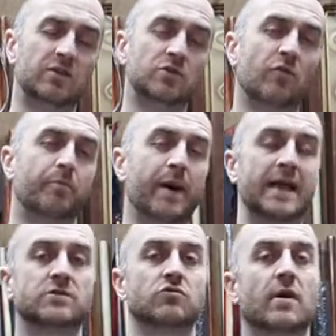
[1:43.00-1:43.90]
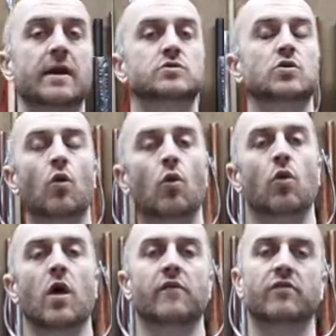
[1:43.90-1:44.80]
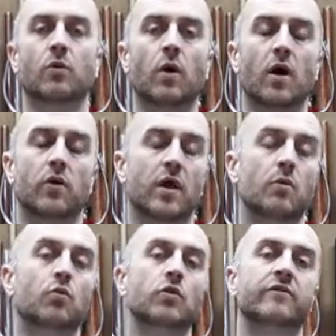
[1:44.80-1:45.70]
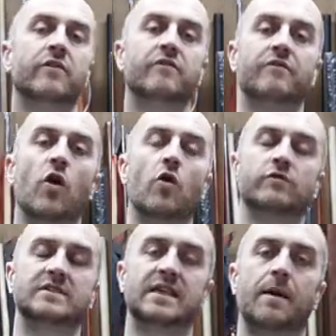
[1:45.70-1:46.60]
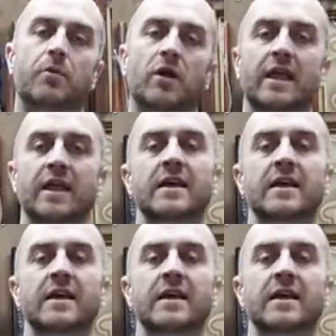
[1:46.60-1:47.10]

sort of battlegrounds all over the world and would have evolved separately.